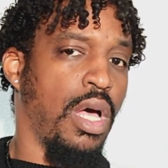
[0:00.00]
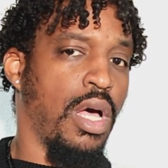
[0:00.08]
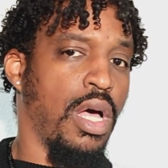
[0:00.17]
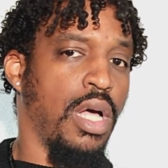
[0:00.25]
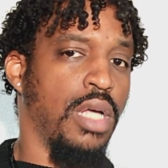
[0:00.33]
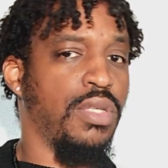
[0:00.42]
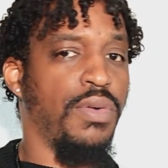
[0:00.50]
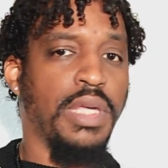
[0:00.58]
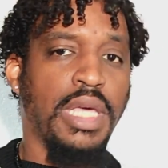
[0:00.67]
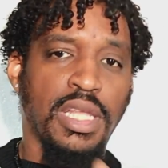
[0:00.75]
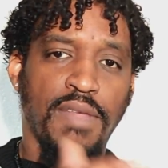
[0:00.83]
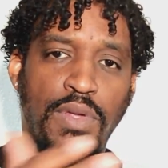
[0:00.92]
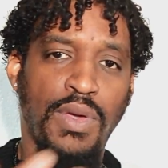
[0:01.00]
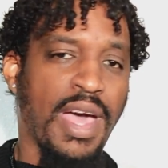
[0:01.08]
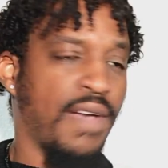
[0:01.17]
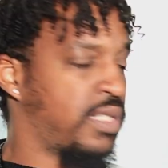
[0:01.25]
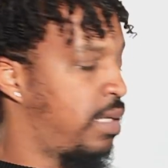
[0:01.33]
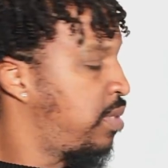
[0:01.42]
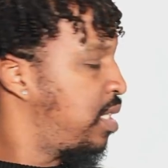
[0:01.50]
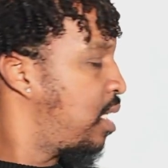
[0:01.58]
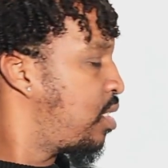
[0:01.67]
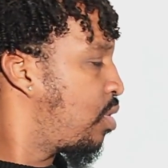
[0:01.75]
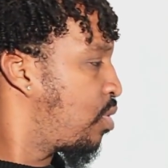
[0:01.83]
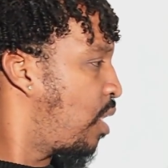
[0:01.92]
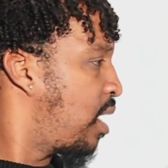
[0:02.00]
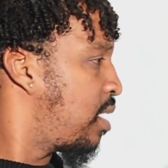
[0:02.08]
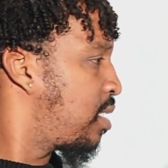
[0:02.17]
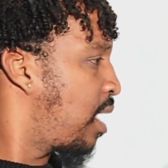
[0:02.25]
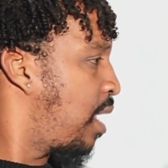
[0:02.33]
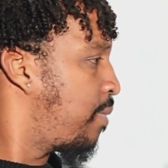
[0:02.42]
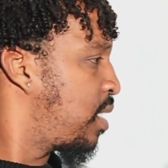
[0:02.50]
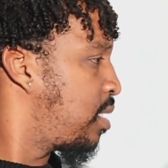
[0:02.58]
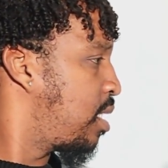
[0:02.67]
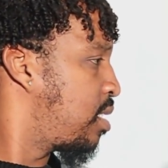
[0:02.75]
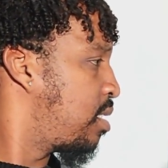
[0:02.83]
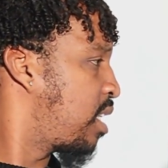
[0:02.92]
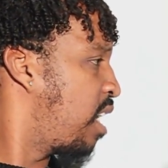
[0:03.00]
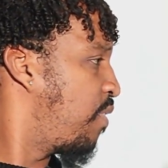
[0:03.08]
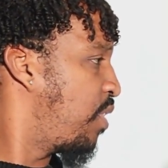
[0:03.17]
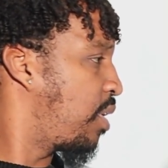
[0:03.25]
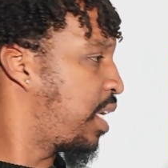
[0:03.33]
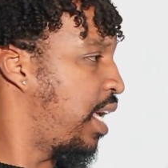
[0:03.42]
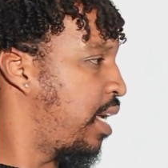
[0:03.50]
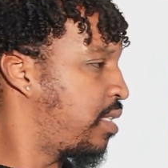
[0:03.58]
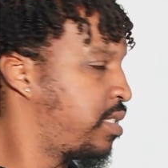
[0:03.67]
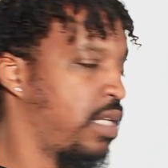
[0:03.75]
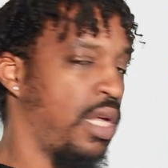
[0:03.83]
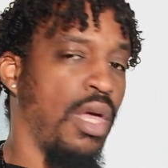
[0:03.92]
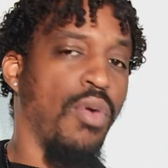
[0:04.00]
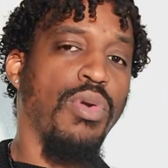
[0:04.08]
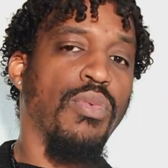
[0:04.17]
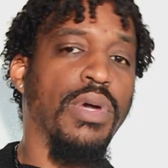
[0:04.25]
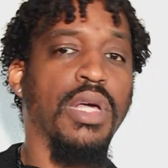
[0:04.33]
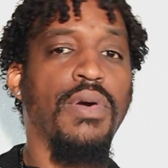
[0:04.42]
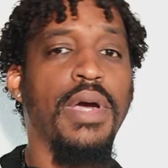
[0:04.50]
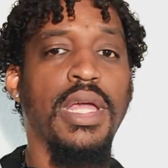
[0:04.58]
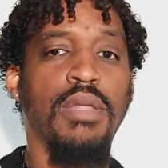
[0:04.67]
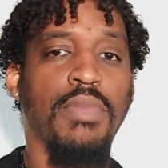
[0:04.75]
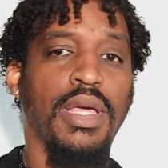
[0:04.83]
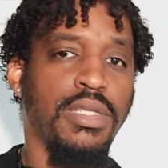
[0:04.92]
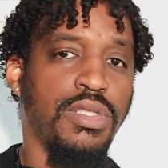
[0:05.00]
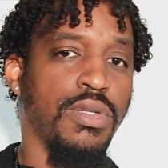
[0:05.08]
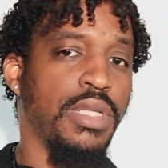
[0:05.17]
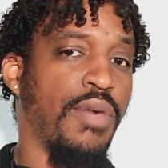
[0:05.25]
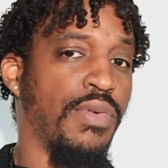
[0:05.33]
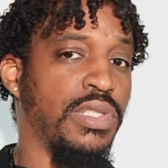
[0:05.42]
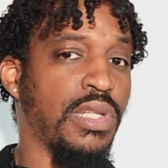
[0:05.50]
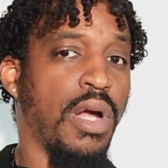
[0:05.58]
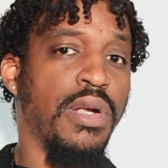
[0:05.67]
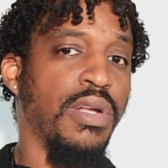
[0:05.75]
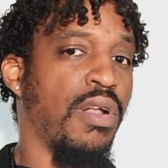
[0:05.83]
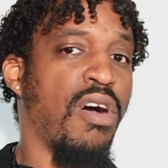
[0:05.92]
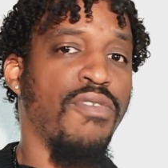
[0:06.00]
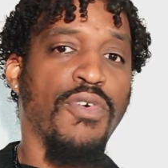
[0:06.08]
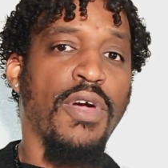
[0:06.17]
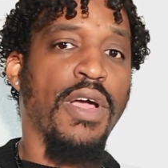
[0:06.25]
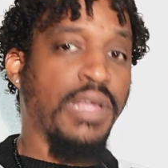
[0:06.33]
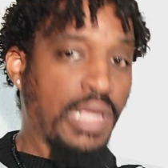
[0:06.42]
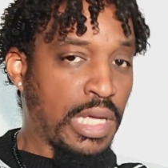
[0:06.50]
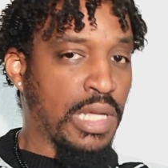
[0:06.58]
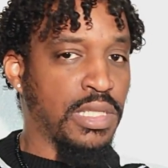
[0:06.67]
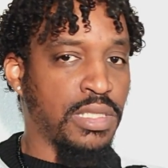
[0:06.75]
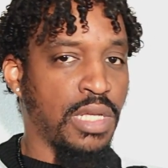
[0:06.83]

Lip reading: So again, if you have something that you're trying to establish, just to say for your kids, we want to go ahead and make sure that we're starting it off for our kids